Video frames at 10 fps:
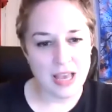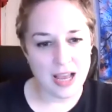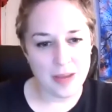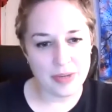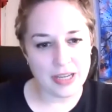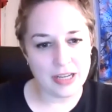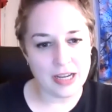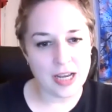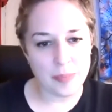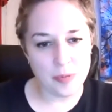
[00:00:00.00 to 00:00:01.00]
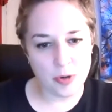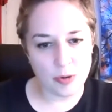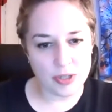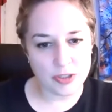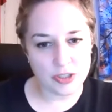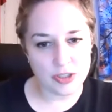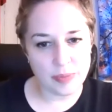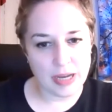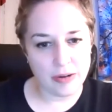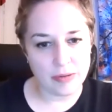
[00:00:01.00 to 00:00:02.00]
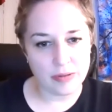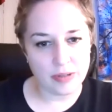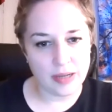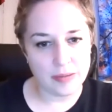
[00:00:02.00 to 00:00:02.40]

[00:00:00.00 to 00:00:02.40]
I got a couple more questions about